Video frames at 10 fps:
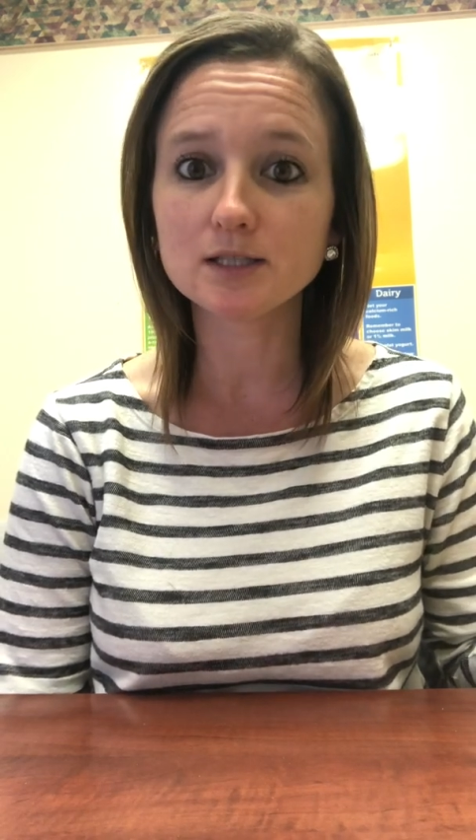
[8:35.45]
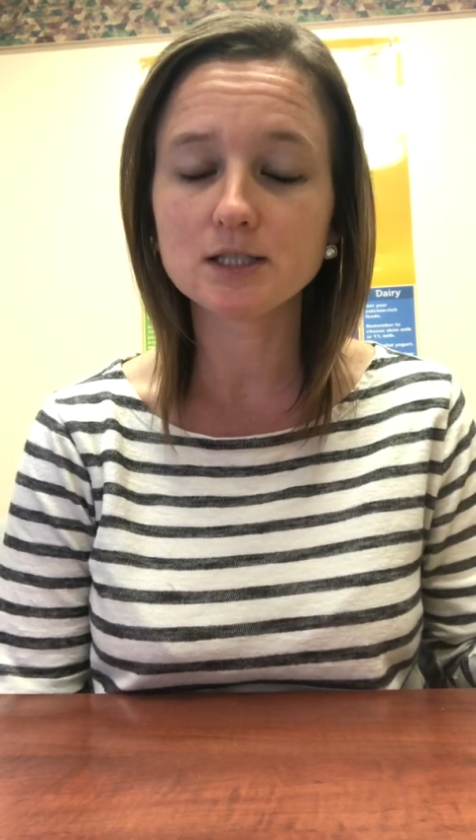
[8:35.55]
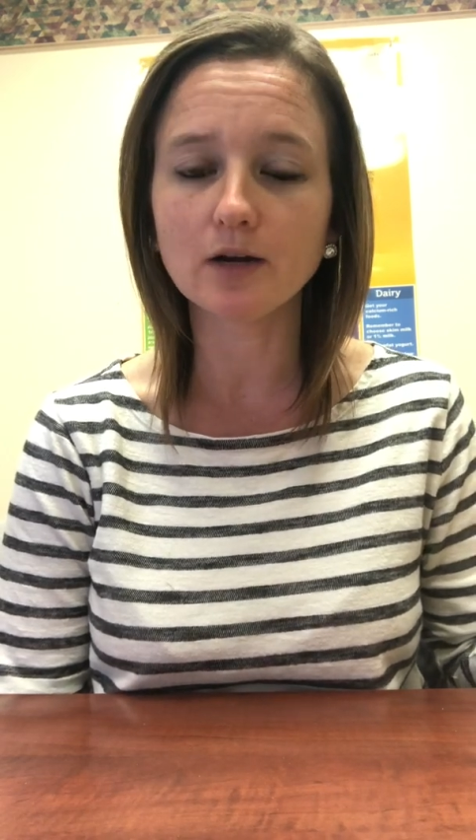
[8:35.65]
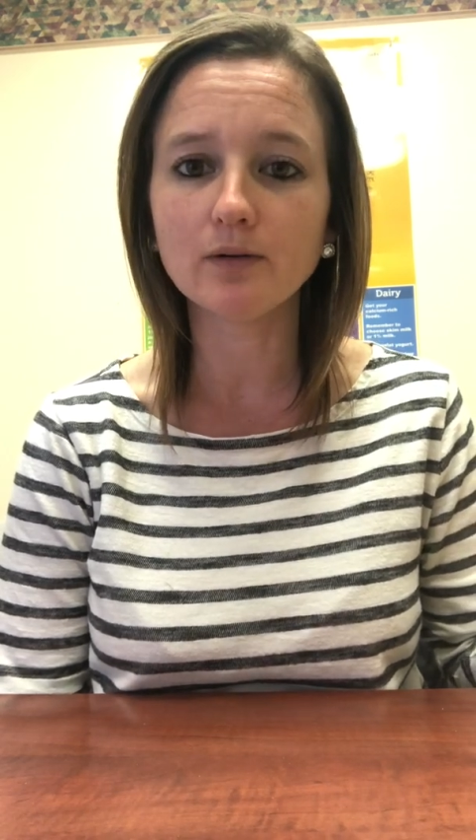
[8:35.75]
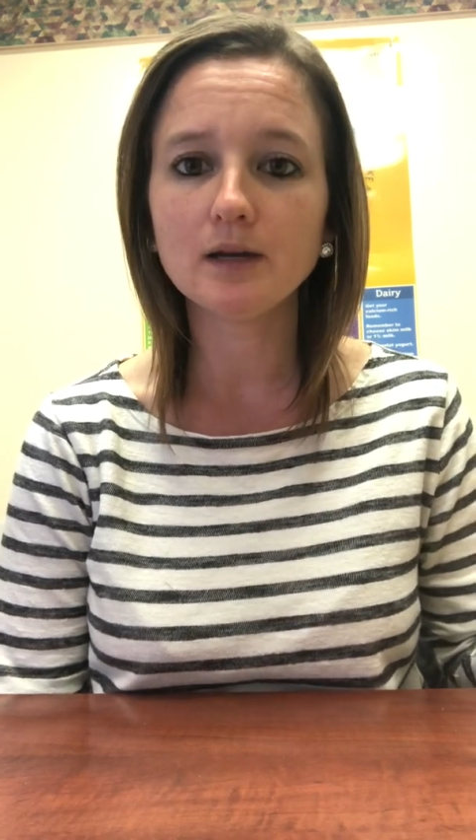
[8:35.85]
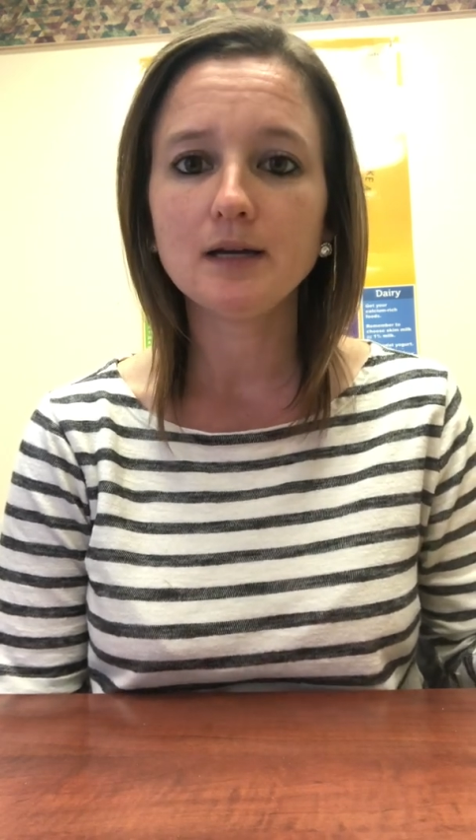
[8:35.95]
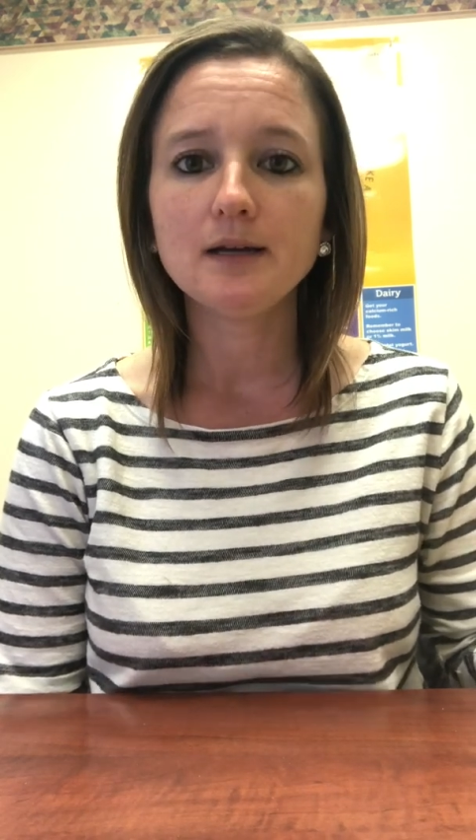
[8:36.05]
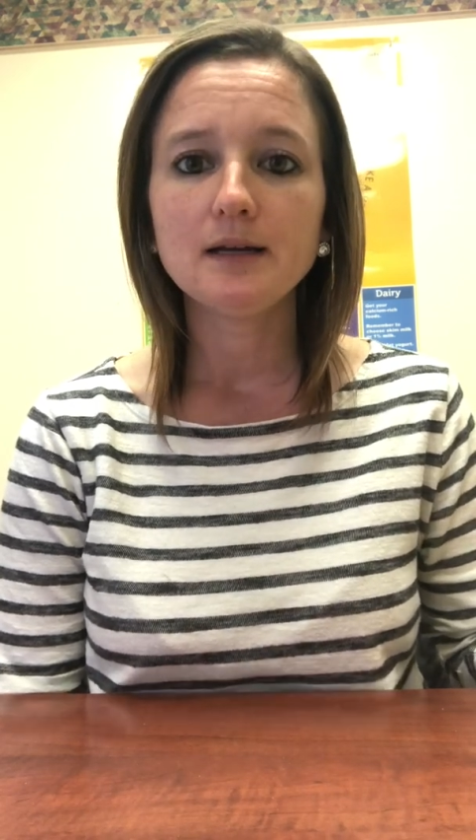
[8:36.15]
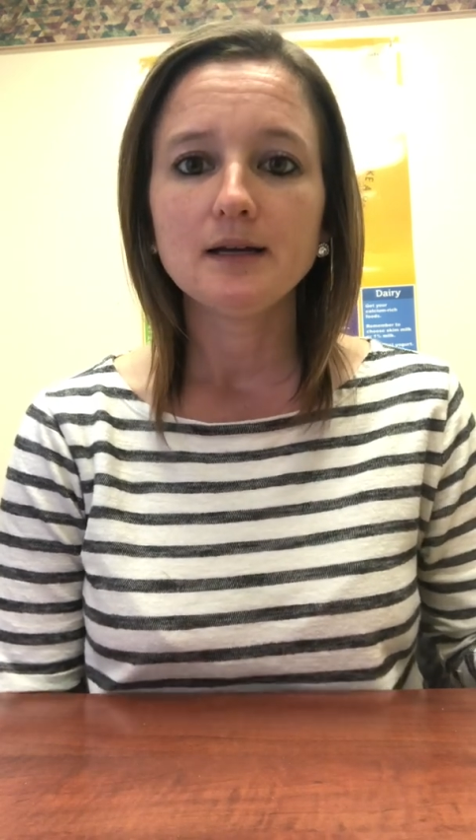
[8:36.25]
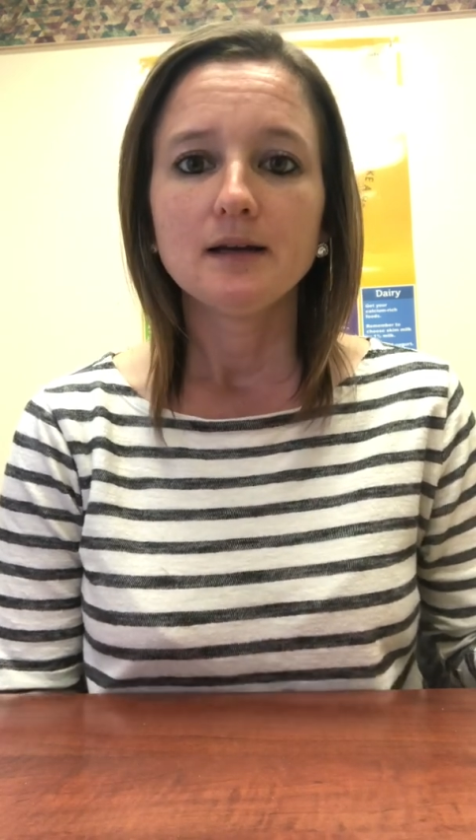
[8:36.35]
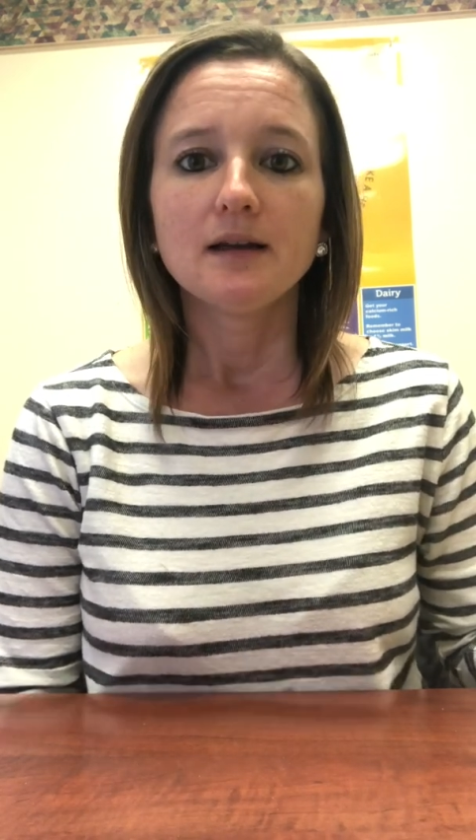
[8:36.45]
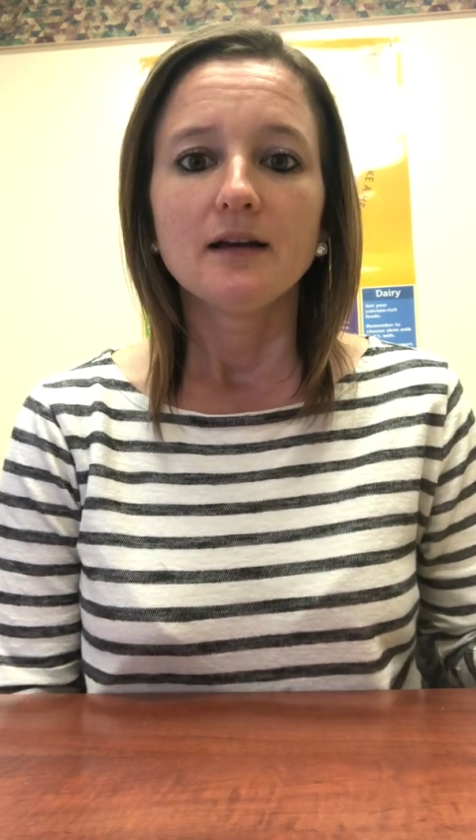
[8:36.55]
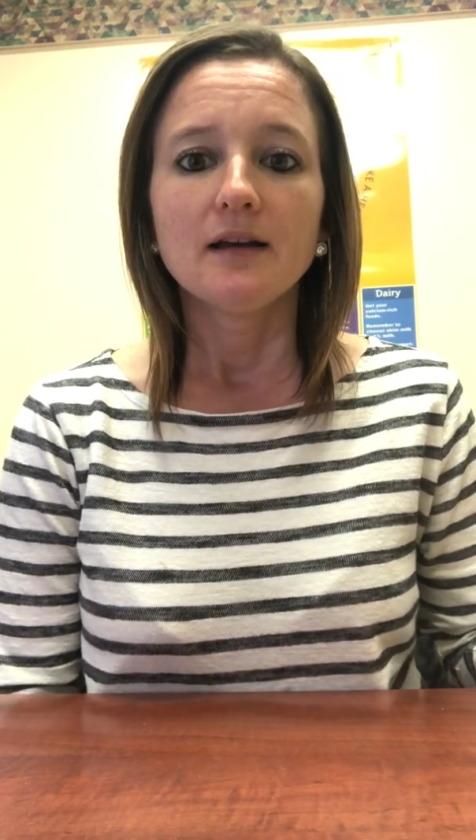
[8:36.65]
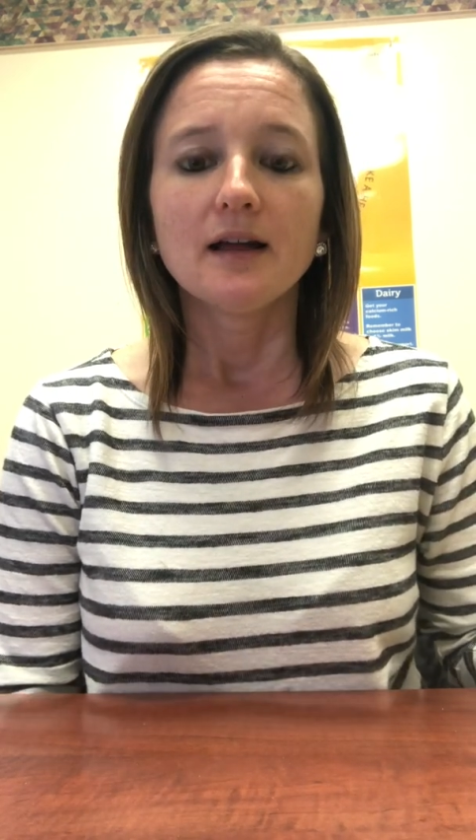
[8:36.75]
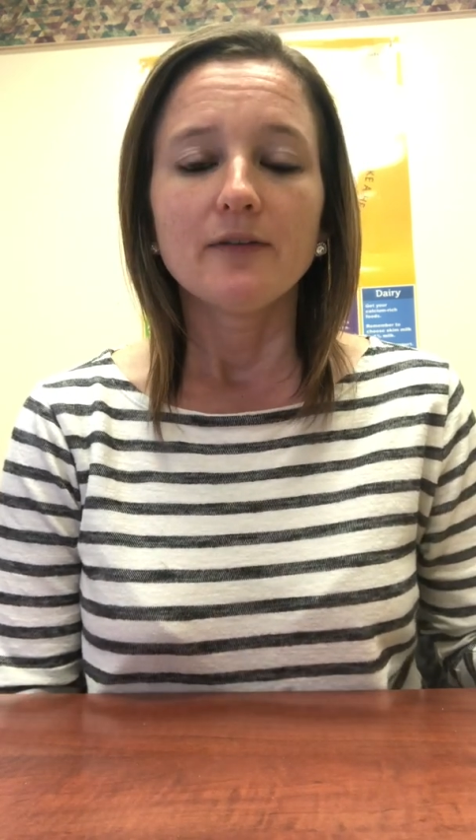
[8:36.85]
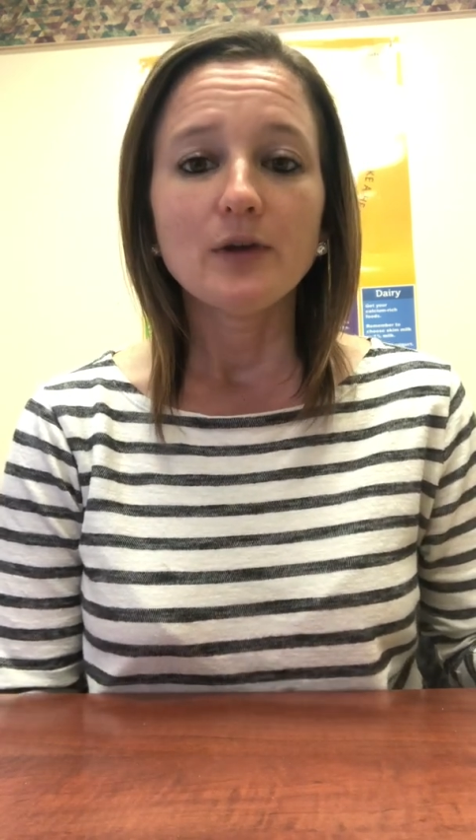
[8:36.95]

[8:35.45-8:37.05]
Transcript: So if